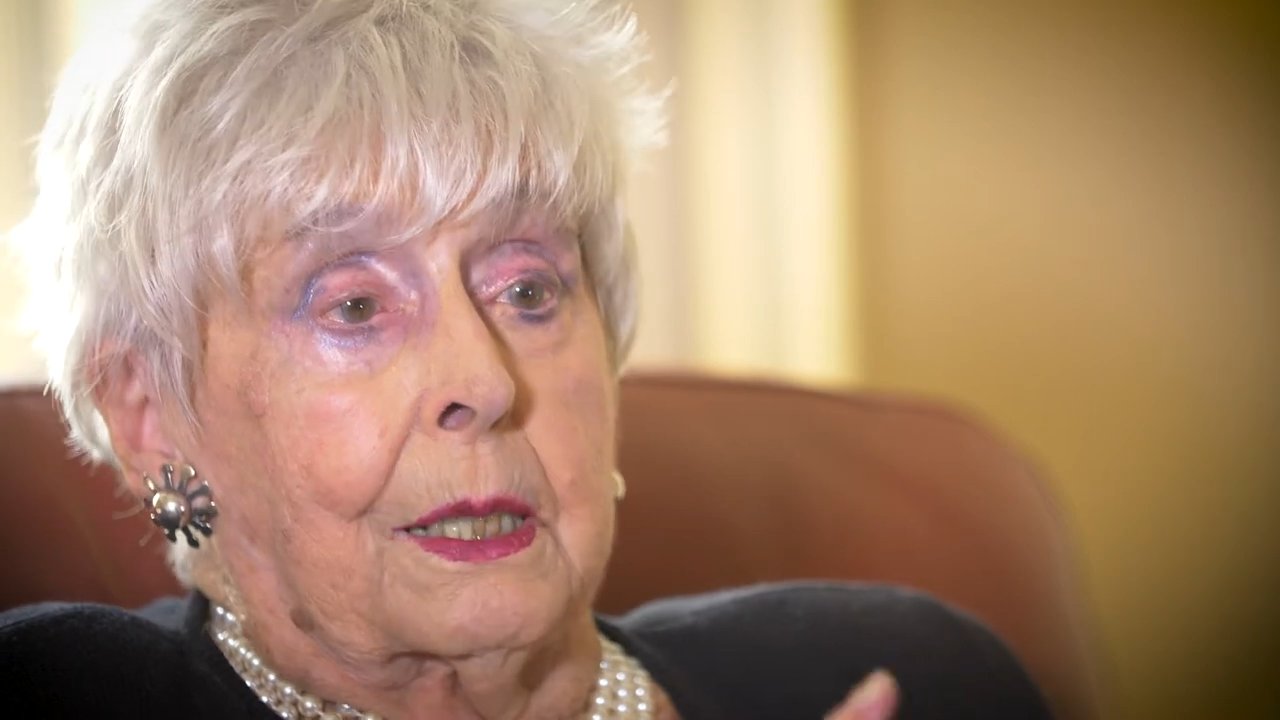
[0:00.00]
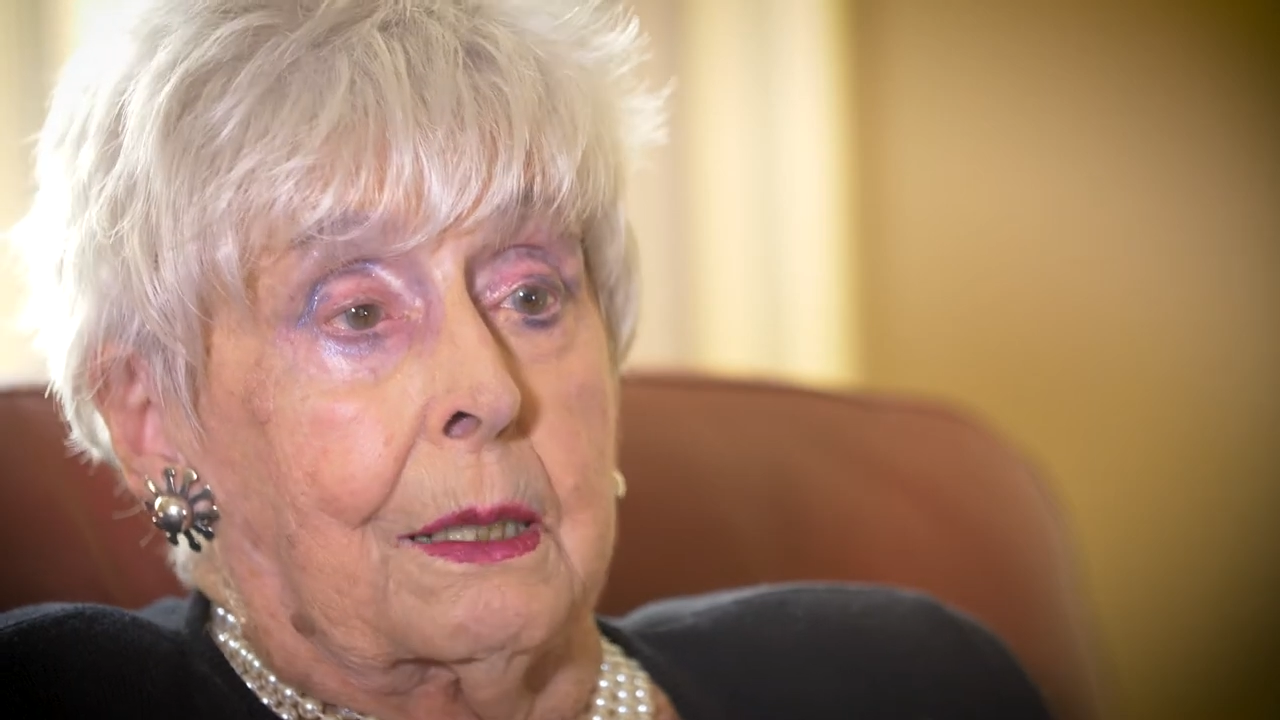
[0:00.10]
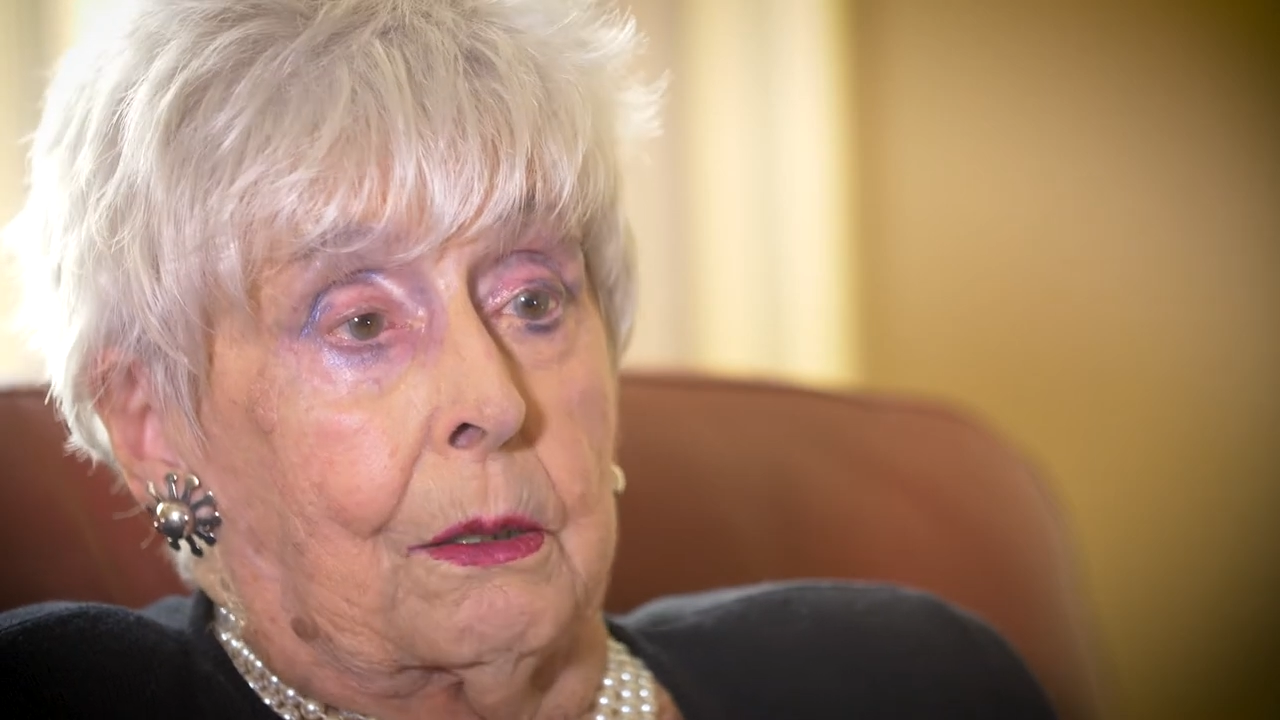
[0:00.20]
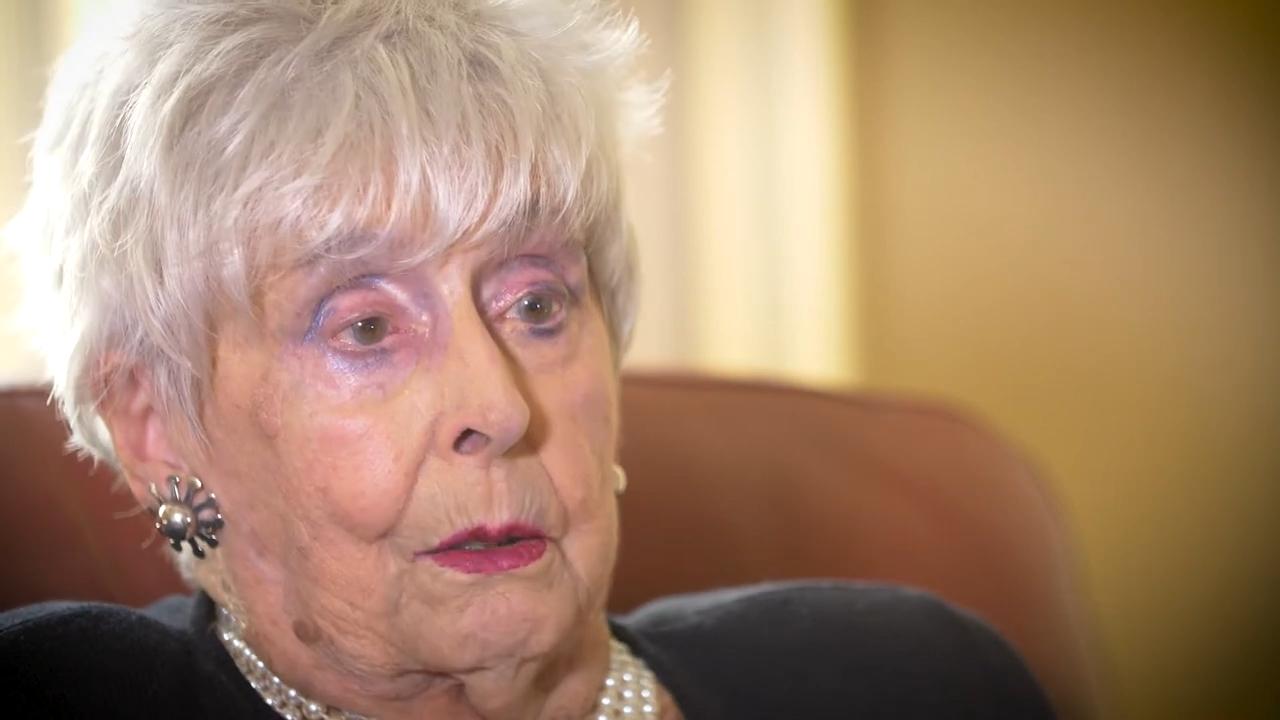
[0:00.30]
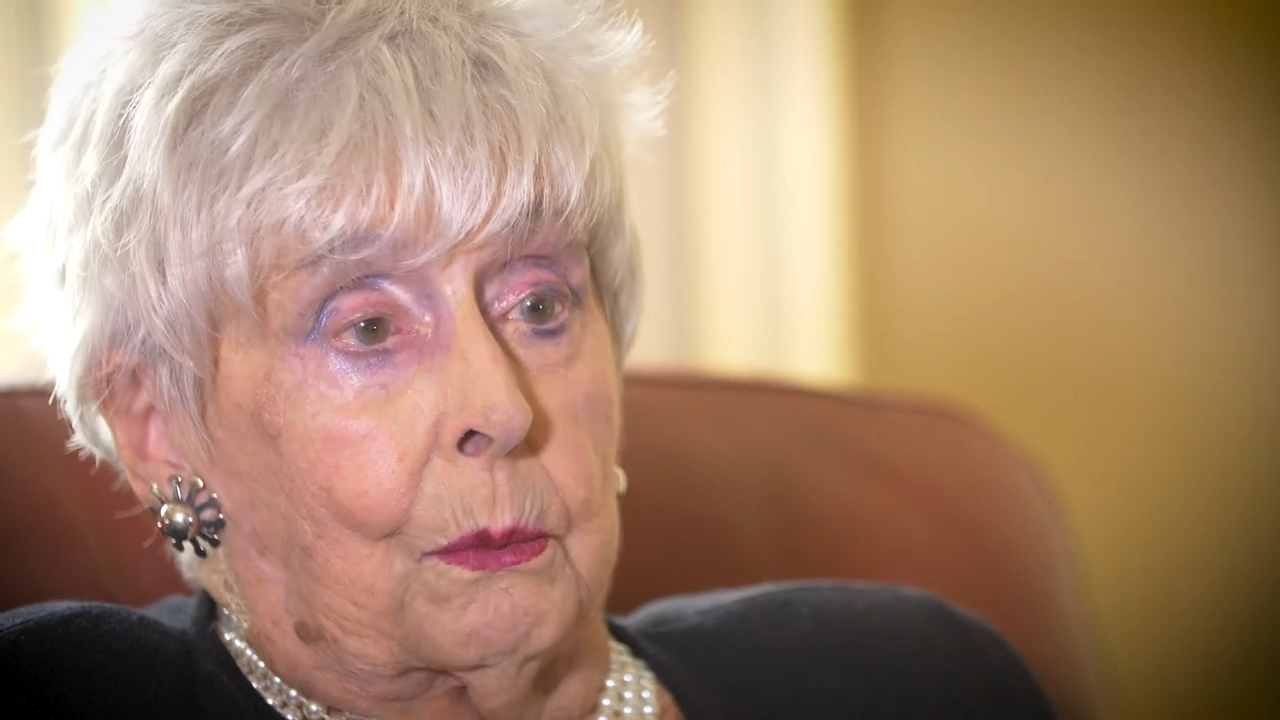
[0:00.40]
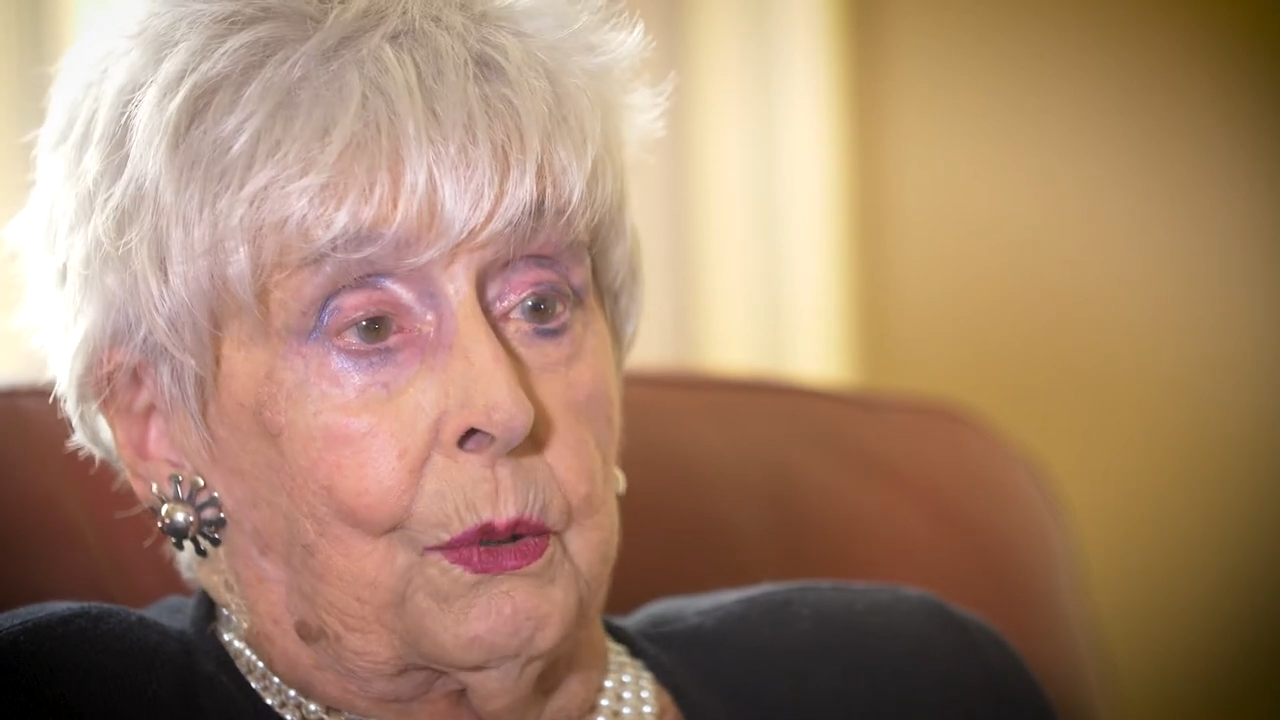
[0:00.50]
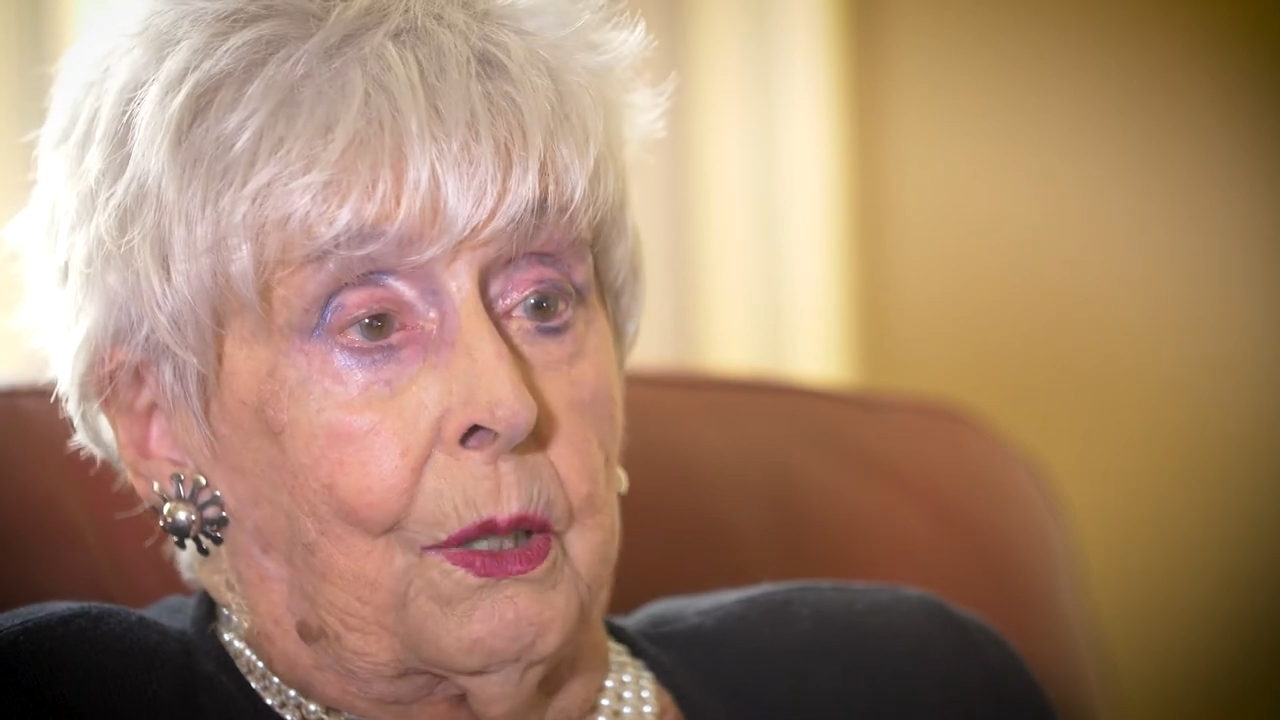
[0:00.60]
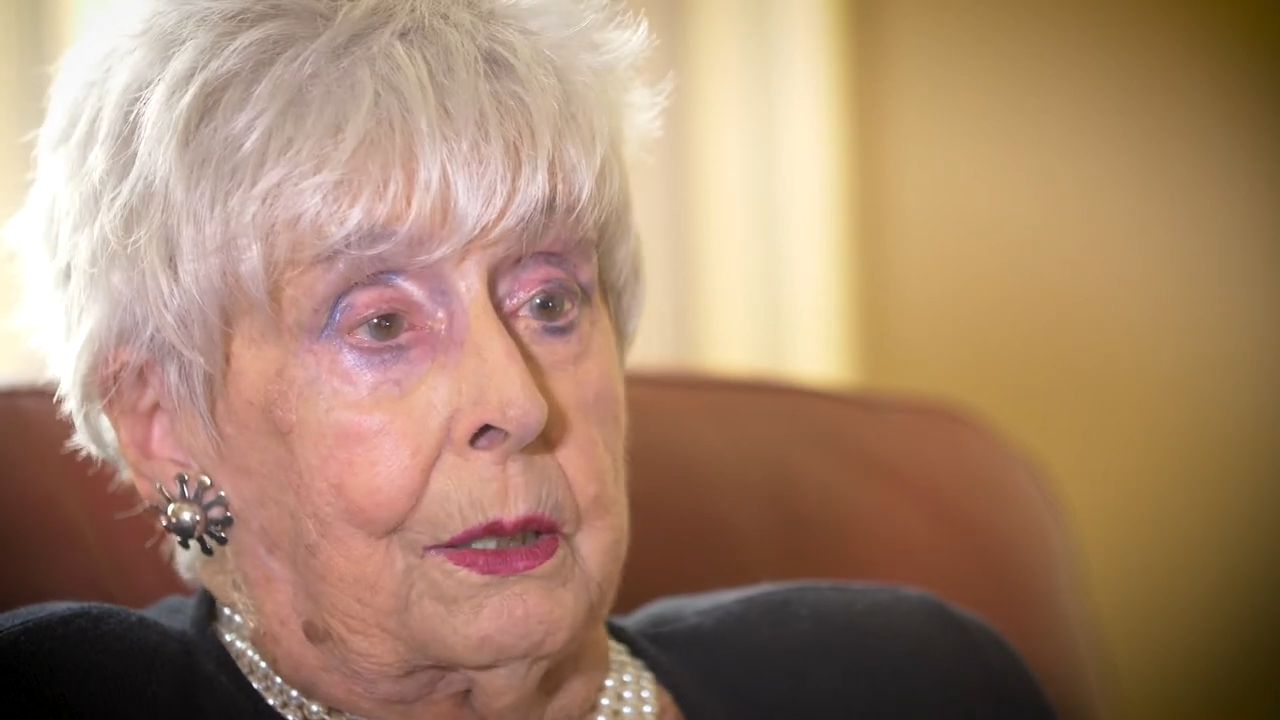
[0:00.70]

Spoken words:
terrible.